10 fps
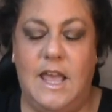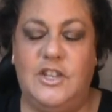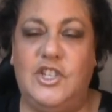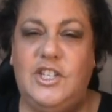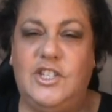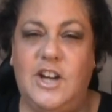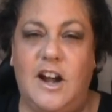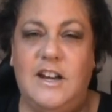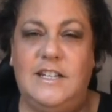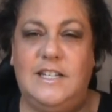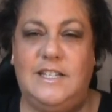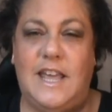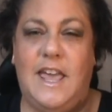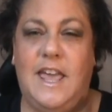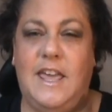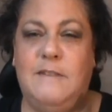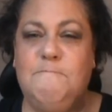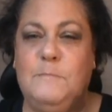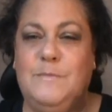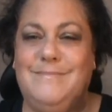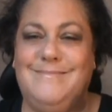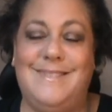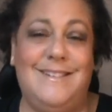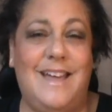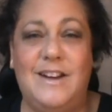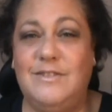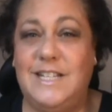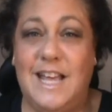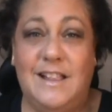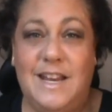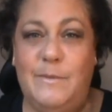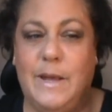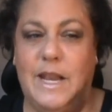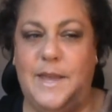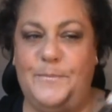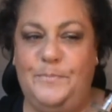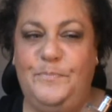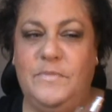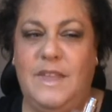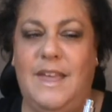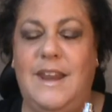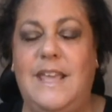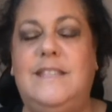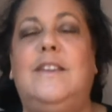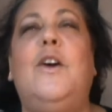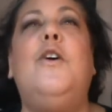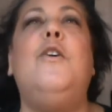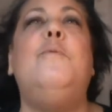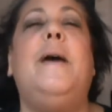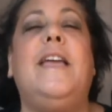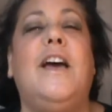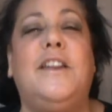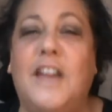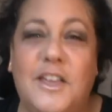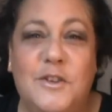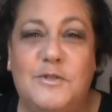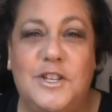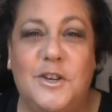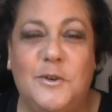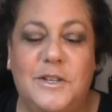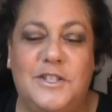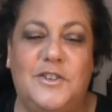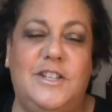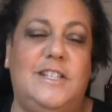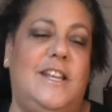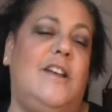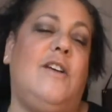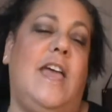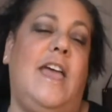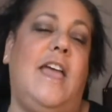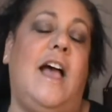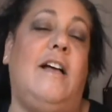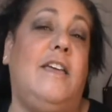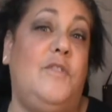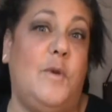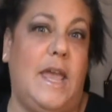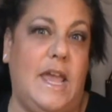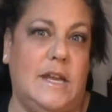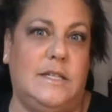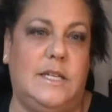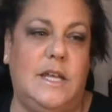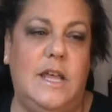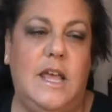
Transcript: She started to say, "I don't tell anybody." And I said, "Oh my God, not you too." And so she said, "Okay, I'll give you a hint."